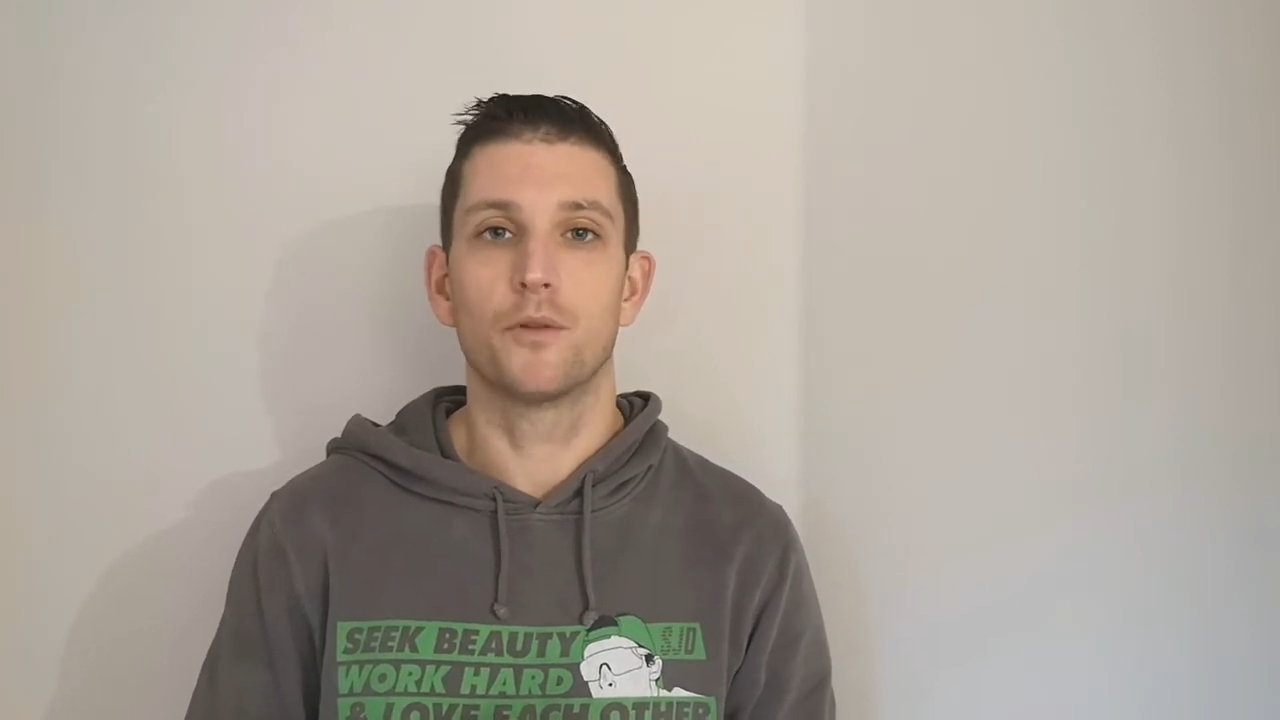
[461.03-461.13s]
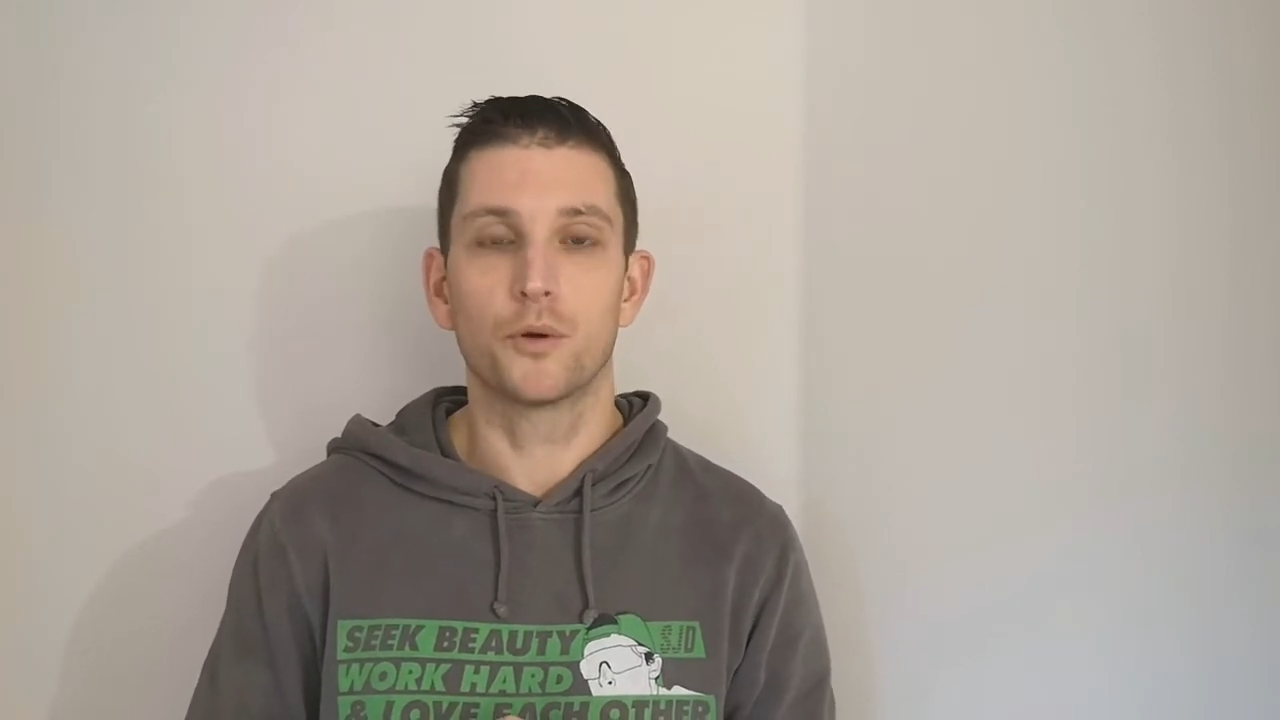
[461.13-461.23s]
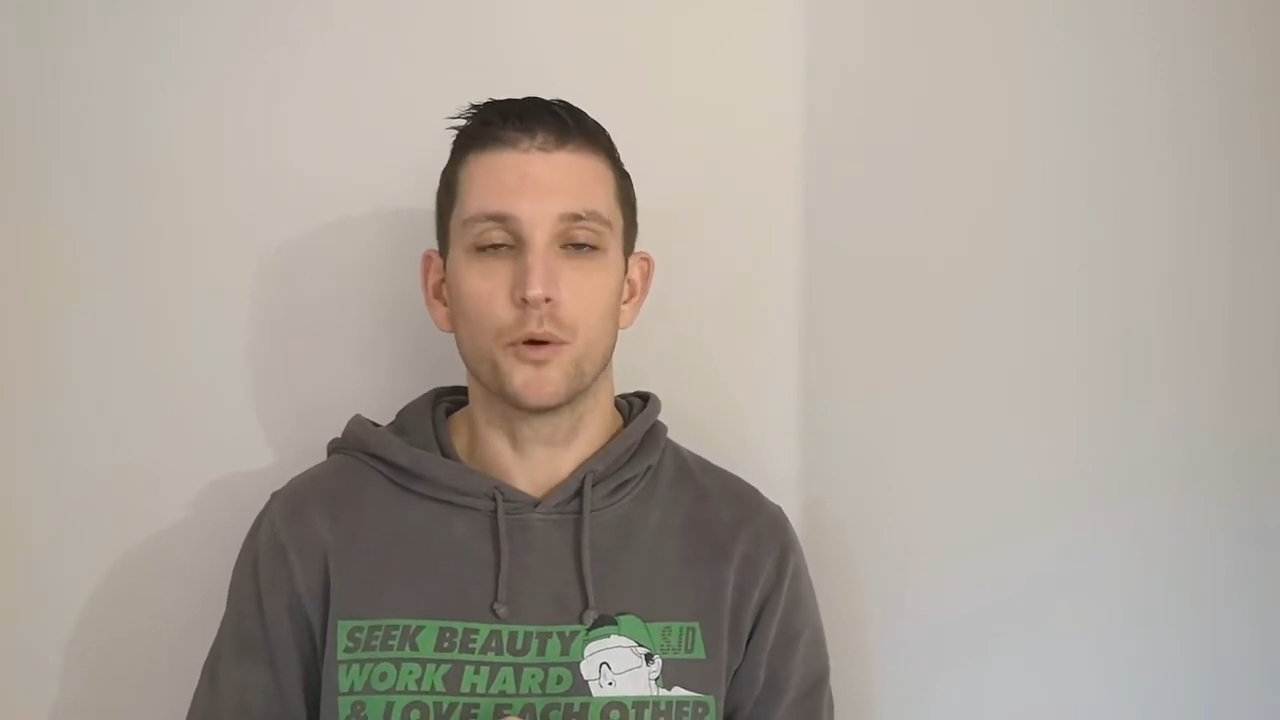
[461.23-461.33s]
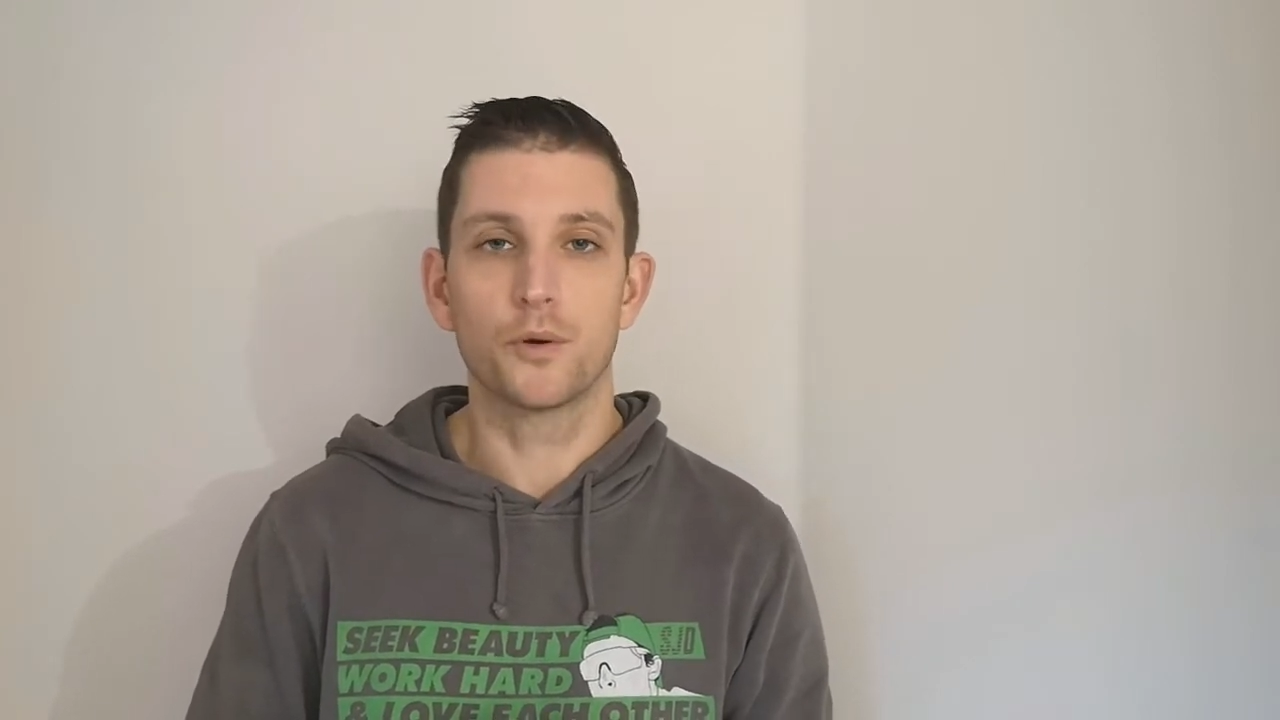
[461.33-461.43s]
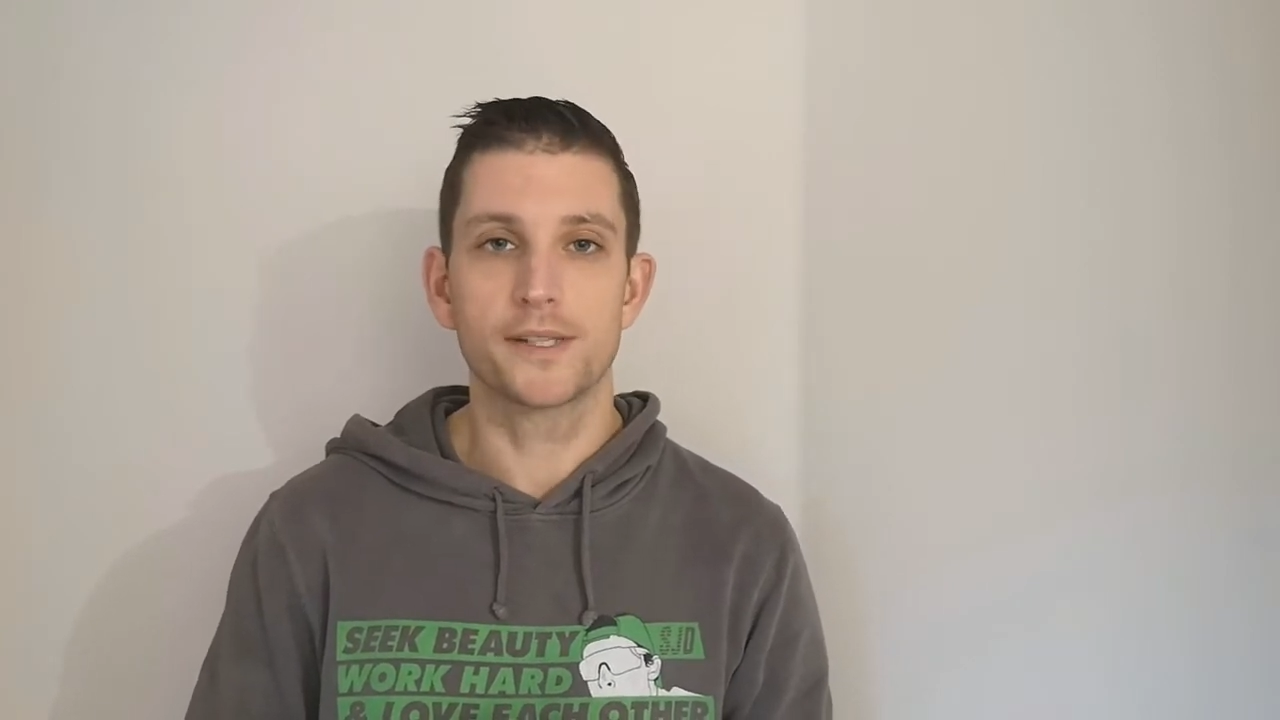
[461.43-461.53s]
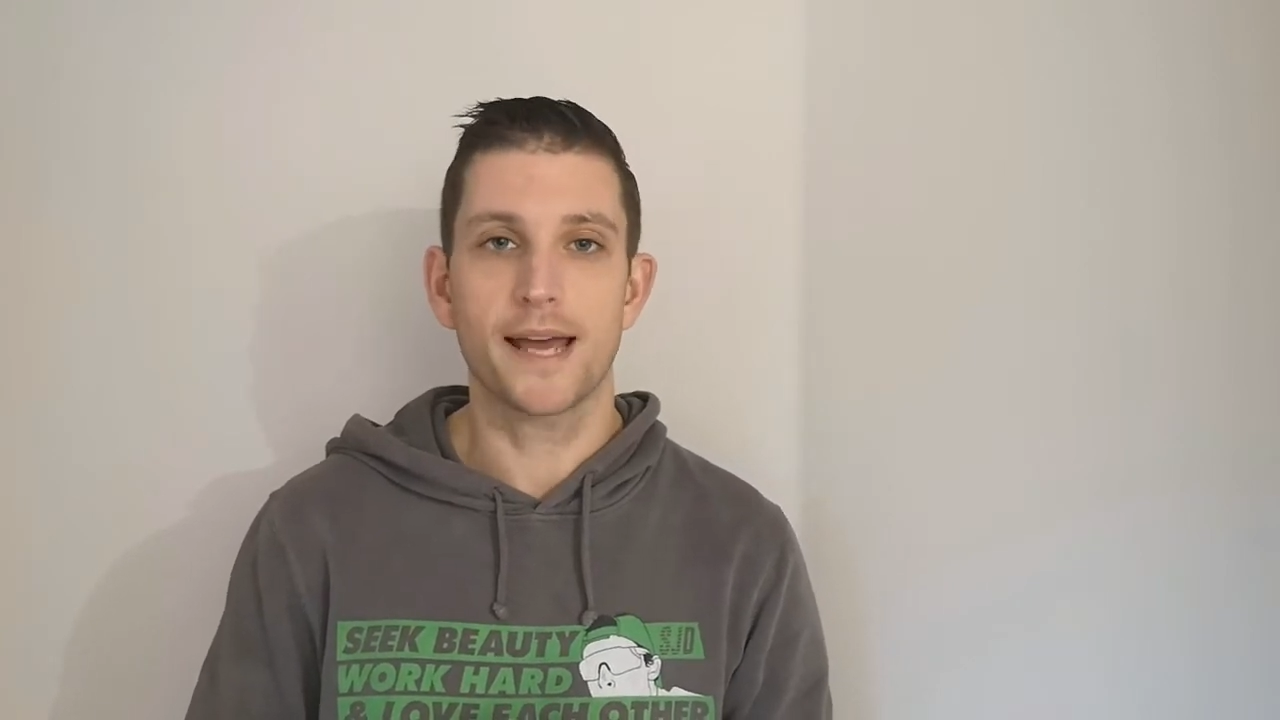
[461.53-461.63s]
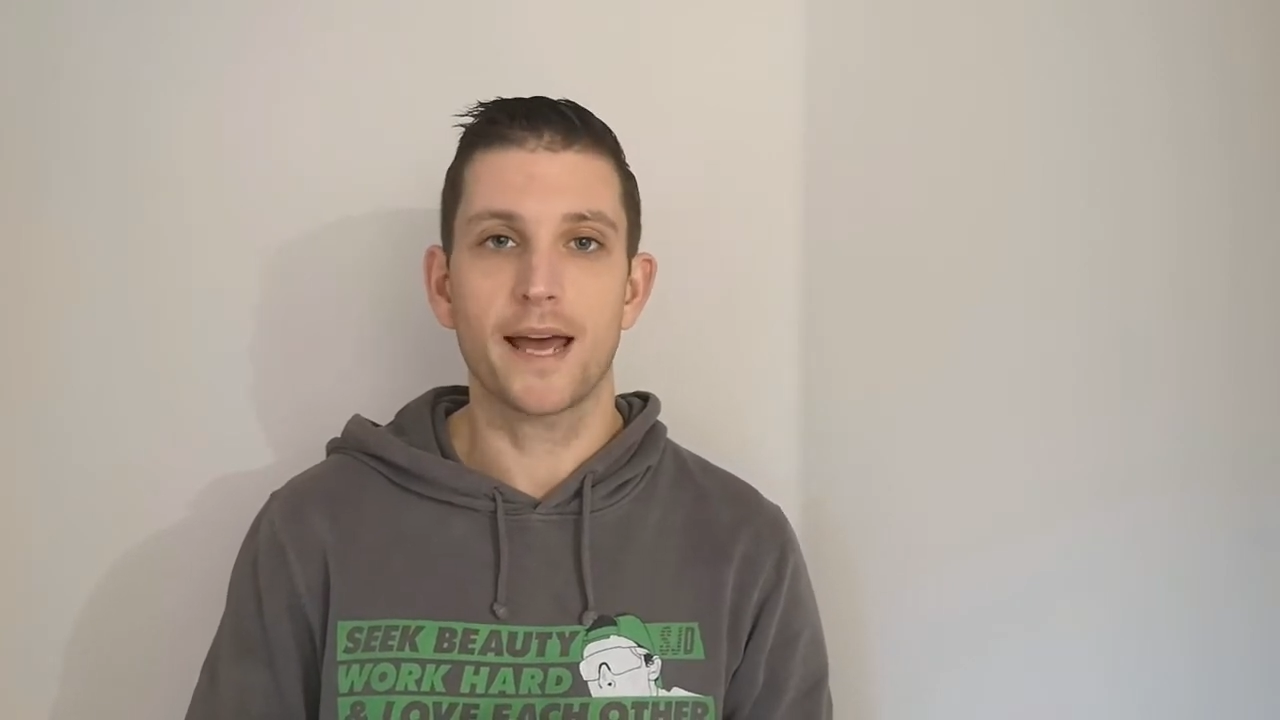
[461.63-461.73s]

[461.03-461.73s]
of the Coros